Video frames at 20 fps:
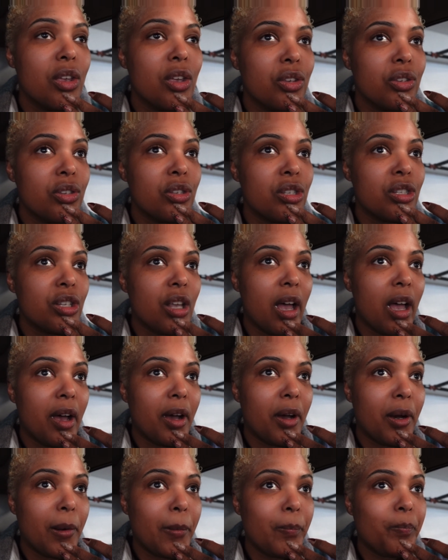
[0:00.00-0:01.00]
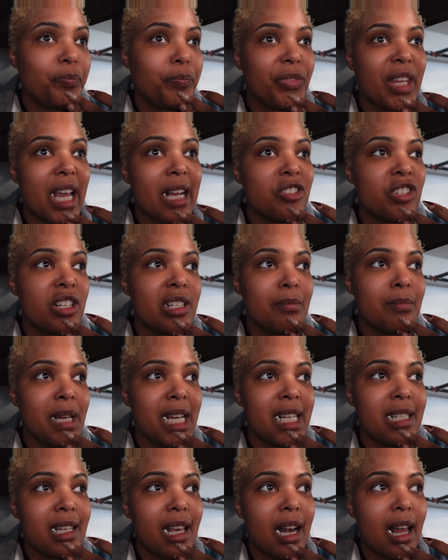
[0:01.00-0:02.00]
So that just
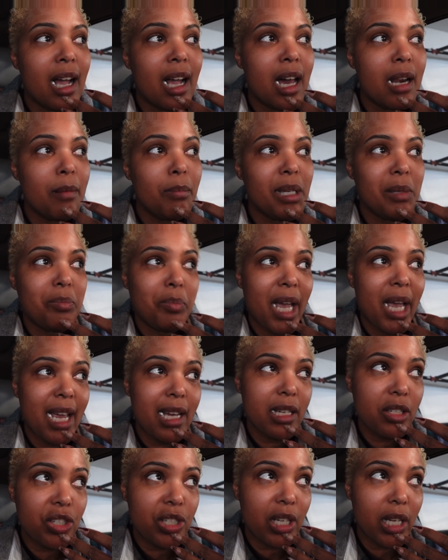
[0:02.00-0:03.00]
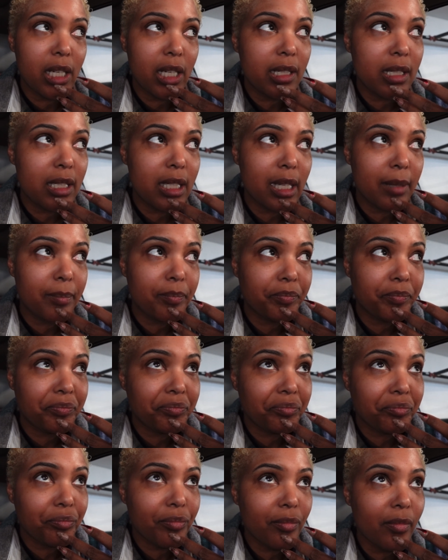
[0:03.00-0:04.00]
means that I gotta be patient
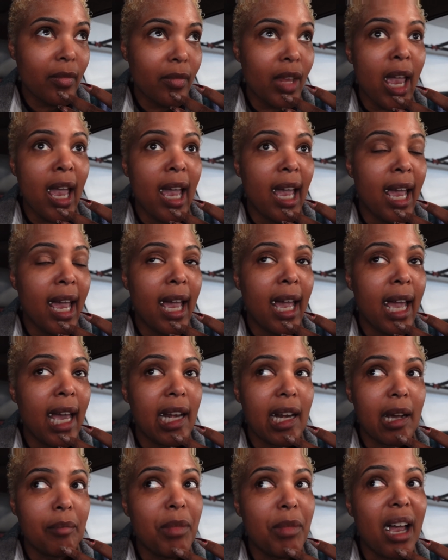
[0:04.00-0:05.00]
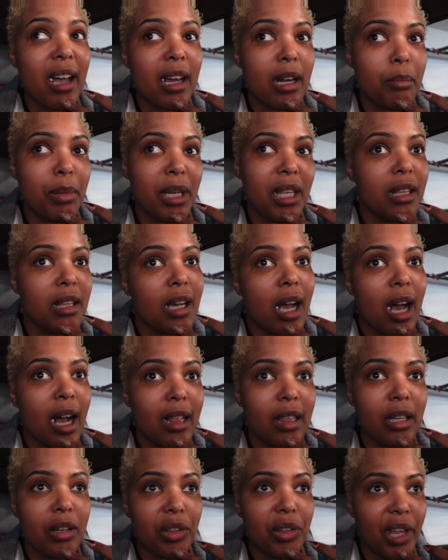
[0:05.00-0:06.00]
and I'm not gonna be the
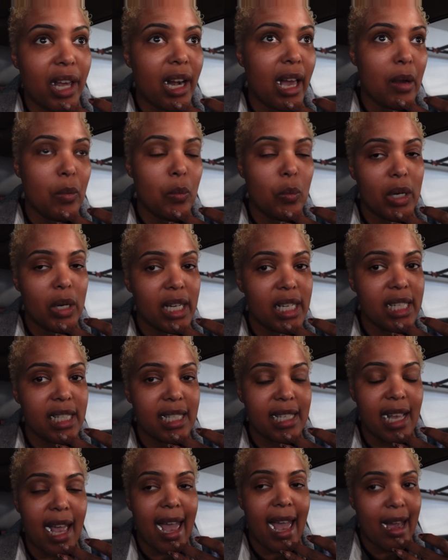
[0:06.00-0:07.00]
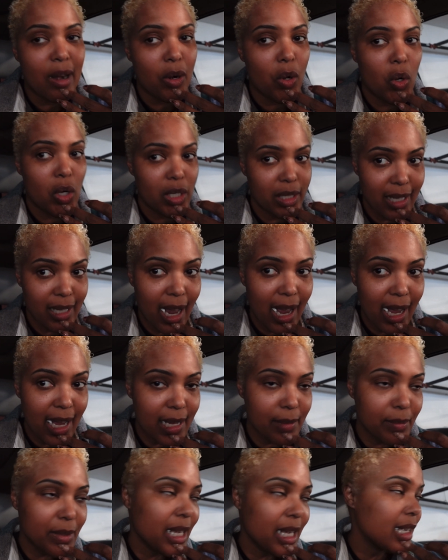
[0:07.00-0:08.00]
color that I want at all
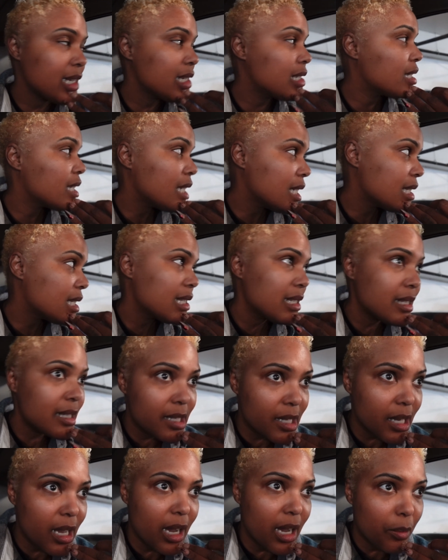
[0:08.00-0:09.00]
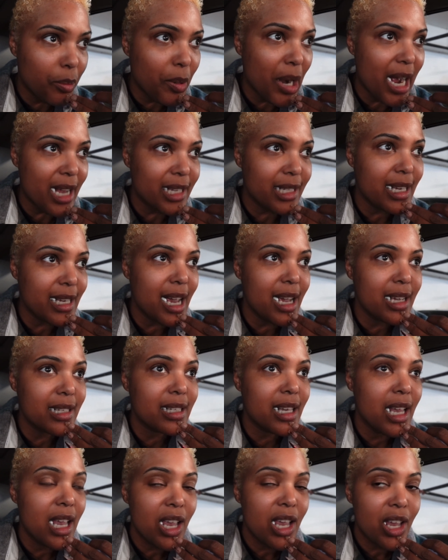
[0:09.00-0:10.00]
times. Like it's, it, it's a process